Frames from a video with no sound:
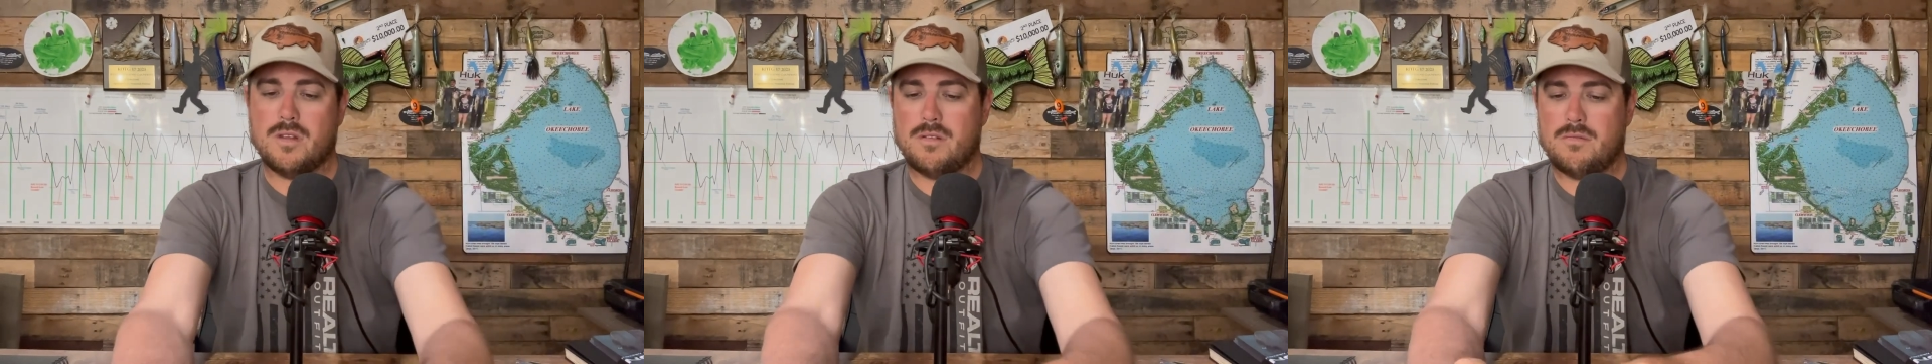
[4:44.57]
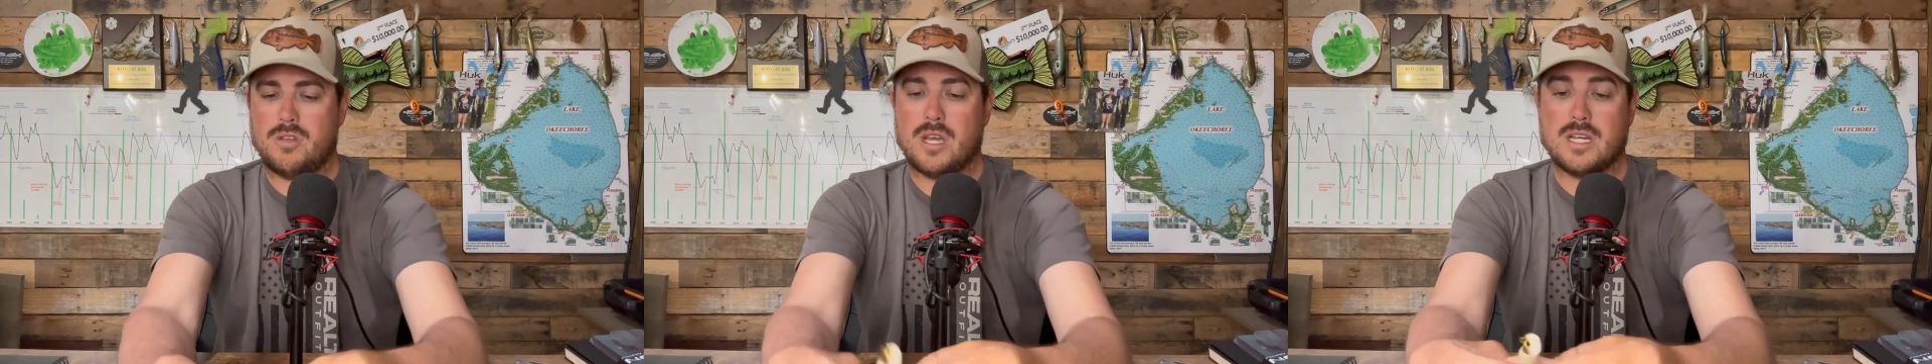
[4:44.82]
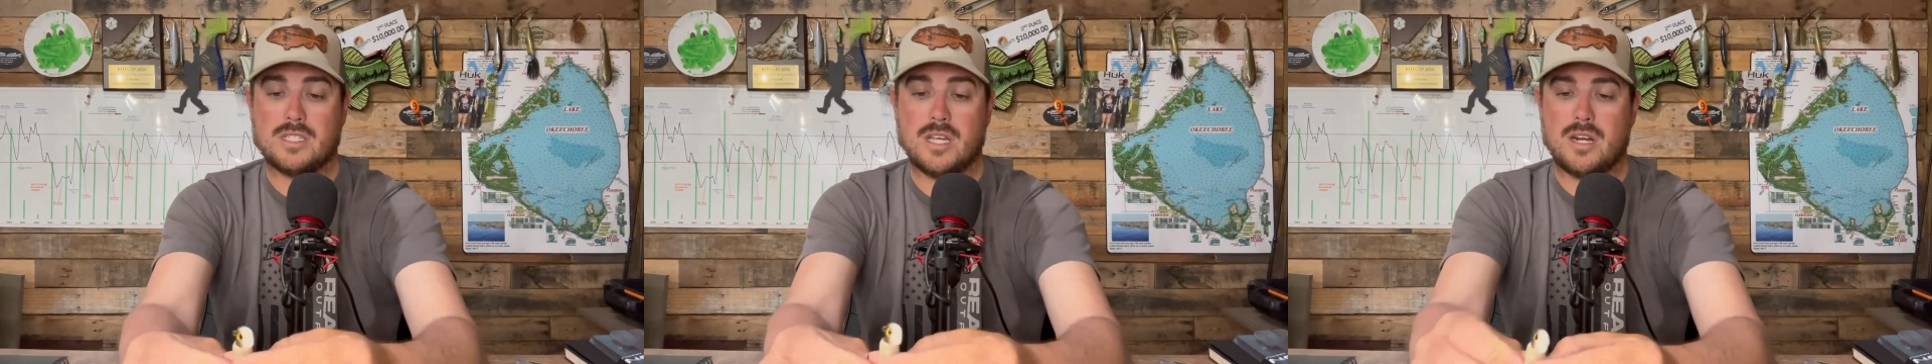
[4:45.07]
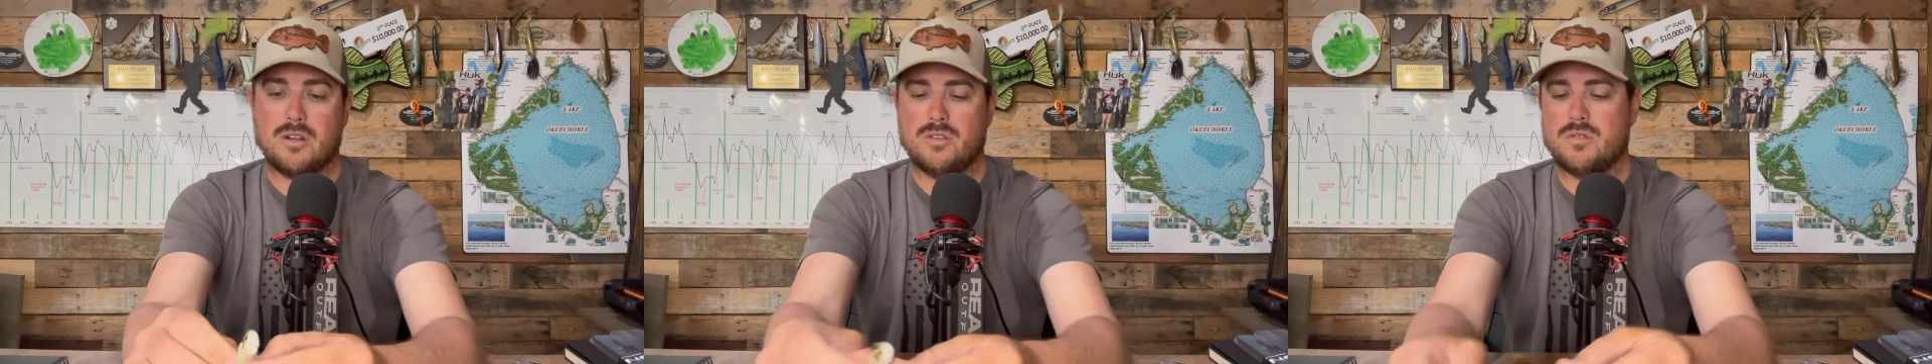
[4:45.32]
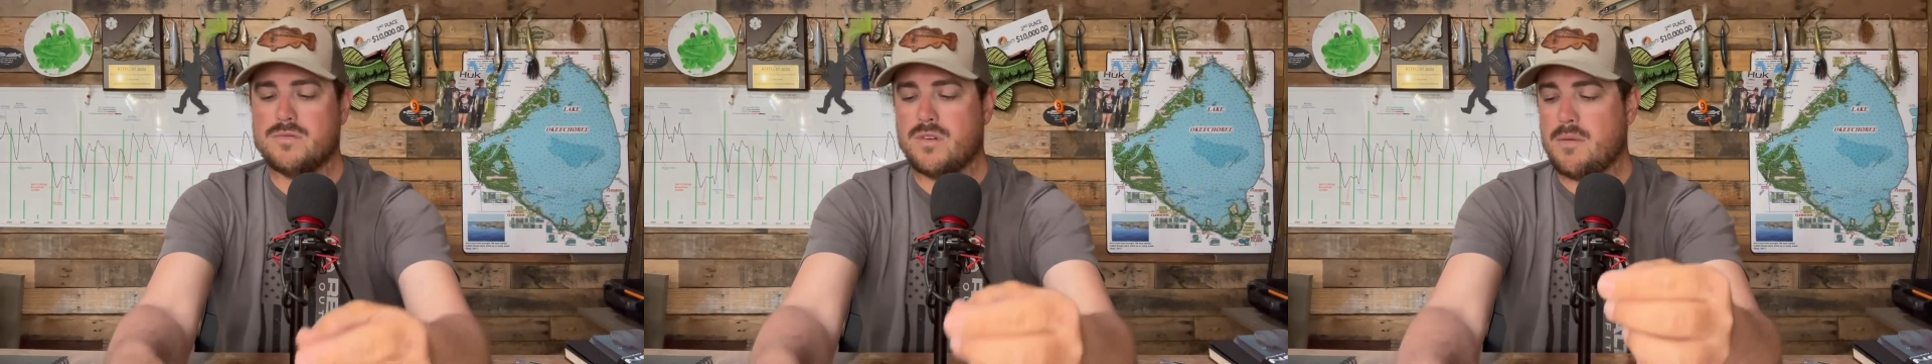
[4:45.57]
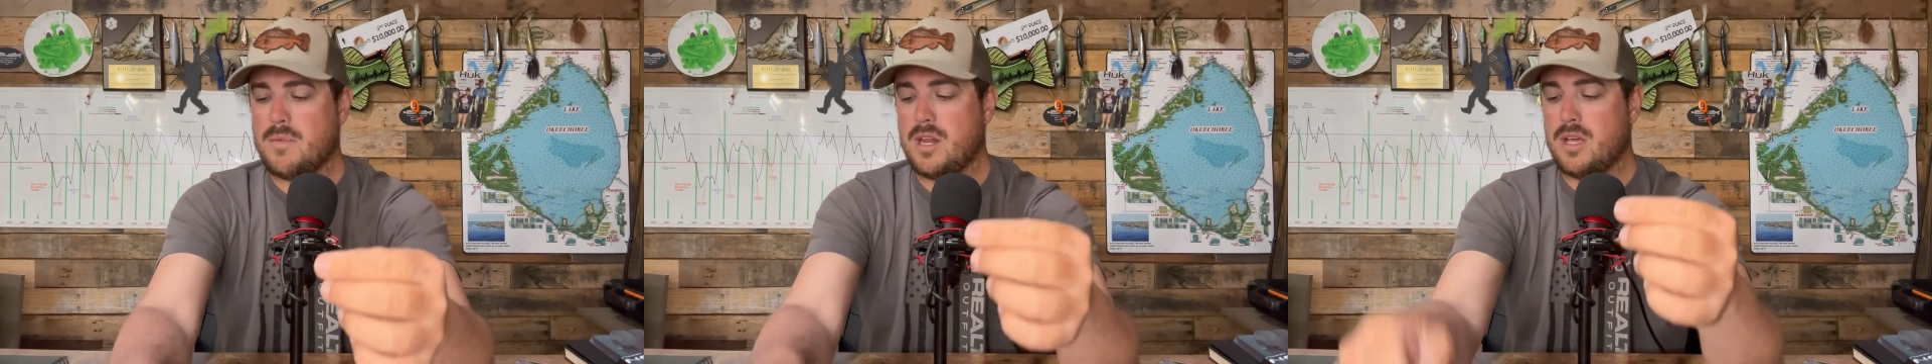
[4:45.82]
And you guys see I don't lose
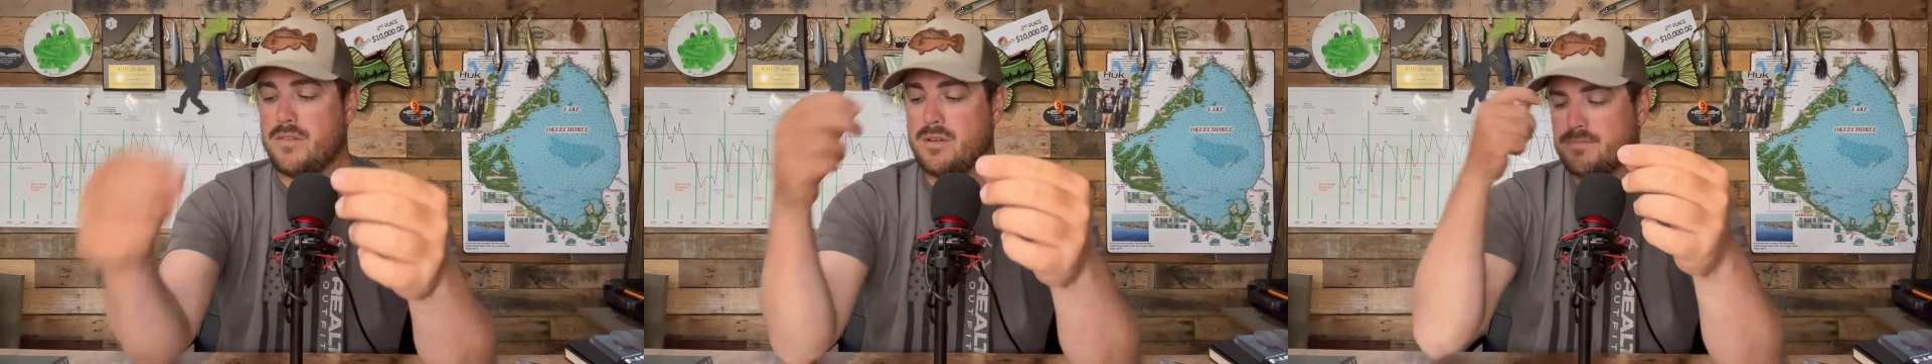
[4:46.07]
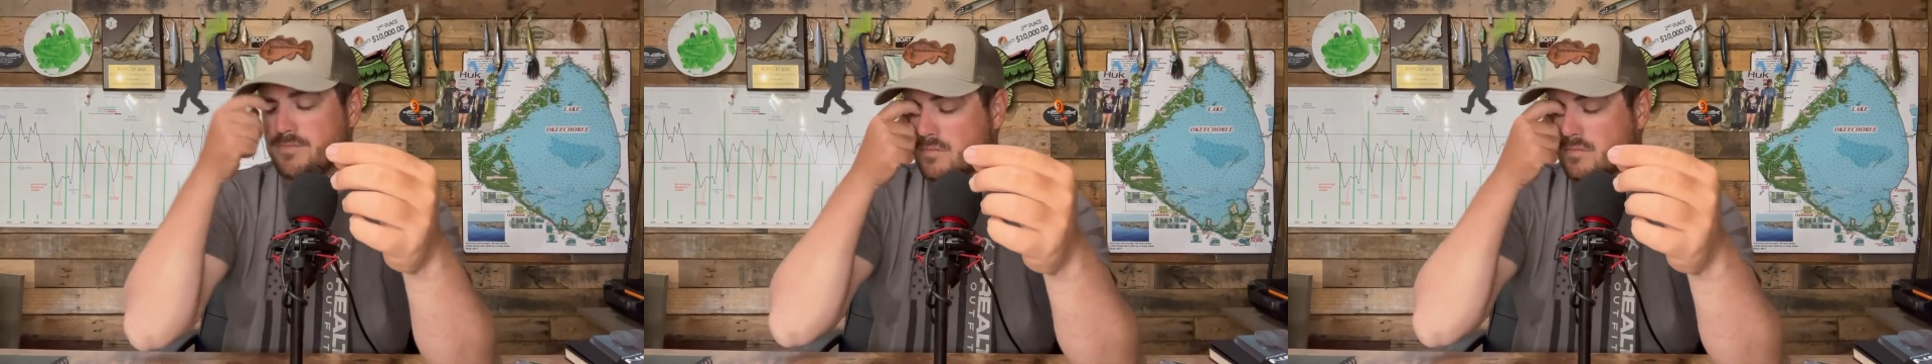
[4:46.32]
very many of them.